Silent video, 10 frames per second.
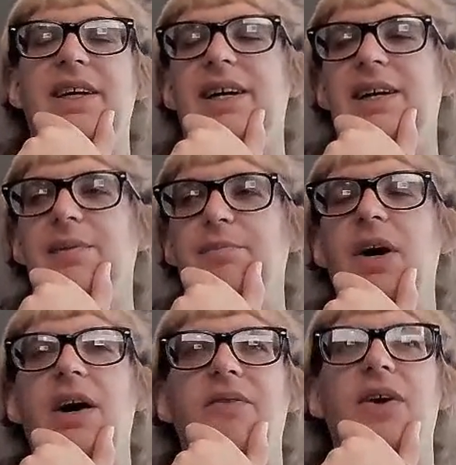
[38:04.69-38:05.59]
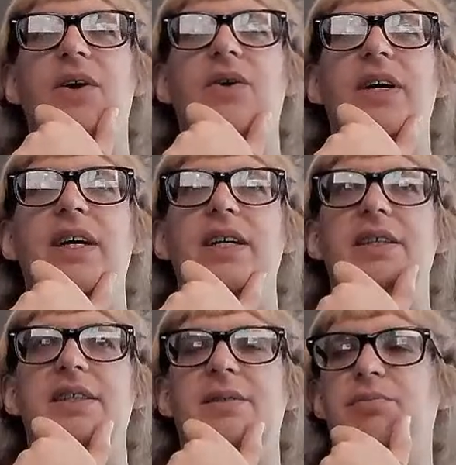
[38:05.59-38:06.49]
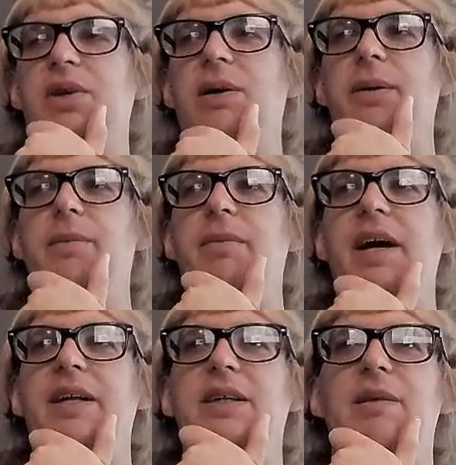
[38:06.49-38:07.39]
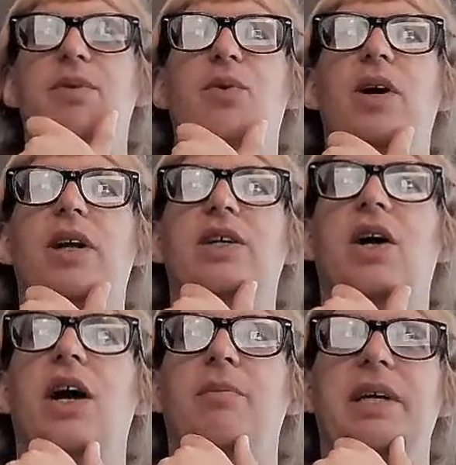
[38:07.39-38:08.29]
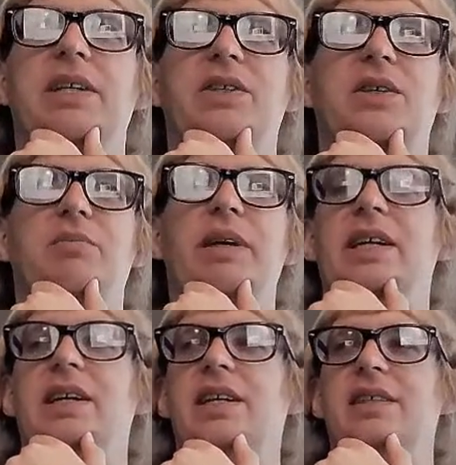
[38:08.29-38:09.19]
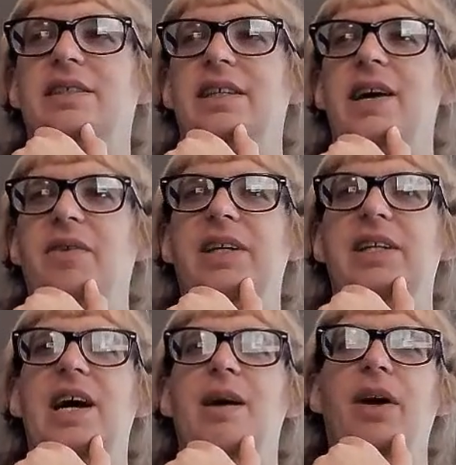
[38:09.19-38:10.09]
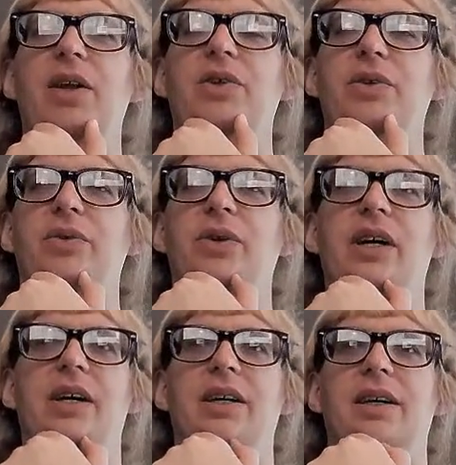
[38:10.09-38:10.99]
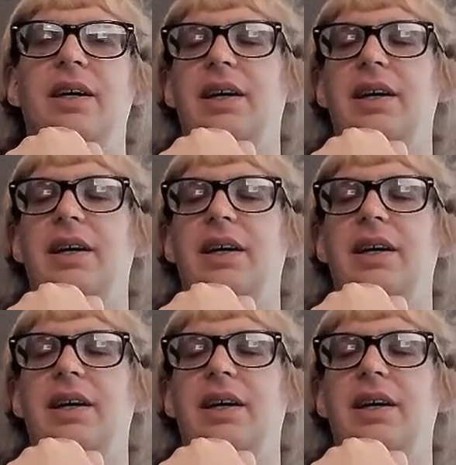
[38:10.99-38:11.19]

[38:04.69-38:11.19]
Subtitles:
Pafo is probably my number one commenter because every time I do a